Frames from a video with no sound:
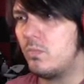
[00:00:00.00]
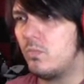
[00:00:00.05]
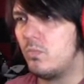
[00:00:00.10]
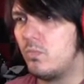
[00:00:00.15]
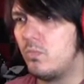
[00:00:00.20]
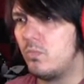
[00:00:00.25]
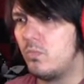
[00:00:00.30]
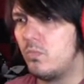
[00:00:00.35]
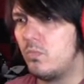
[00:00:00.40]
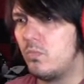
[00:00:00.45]

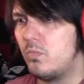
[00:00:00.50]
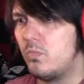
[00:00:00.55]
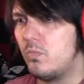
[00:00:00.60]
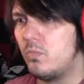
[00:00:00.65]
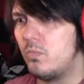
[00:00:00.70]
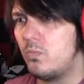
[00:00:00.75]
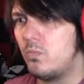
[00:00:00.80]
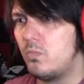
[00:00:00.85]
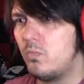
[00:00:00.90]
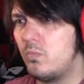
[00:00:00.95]

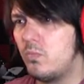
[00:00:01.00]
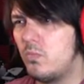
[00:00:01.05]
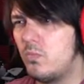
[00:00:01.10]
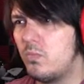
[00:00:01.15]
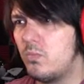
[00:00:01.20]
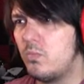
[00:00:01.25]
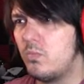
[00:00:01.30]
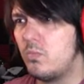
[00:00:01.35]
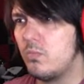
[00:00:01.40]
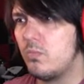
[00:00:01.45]

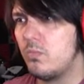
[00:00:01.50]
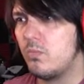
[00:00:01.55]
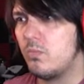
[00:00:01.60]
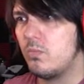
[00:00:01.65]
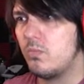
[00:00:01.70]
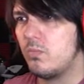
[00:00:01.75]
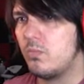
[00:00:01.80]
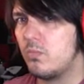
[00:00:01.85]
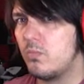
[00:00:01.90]
Nobody speaks.